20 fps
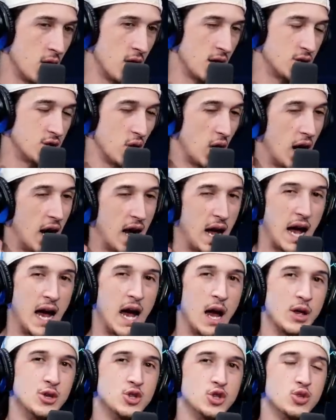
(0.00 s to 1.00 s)
And so
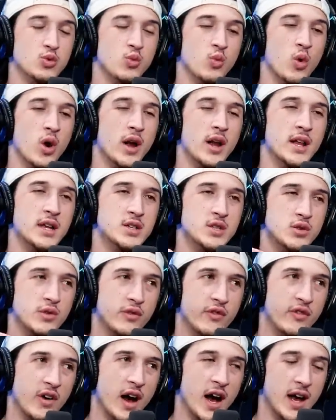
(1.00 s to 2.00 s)
I just wanted to
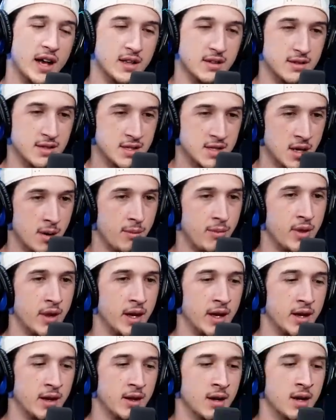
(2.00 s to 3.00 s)
find
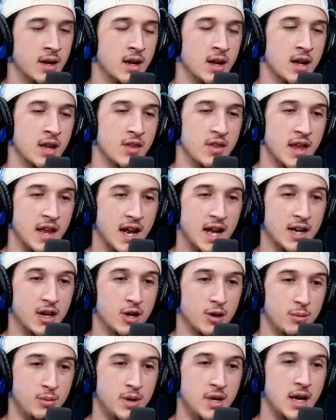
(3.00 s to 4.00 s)
something that I
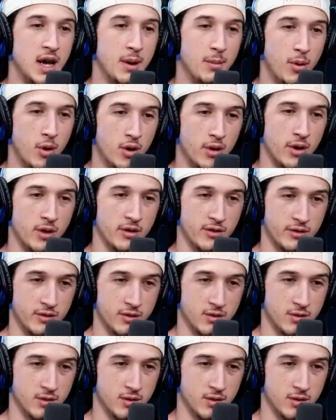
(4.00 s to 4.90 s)
could be a part of.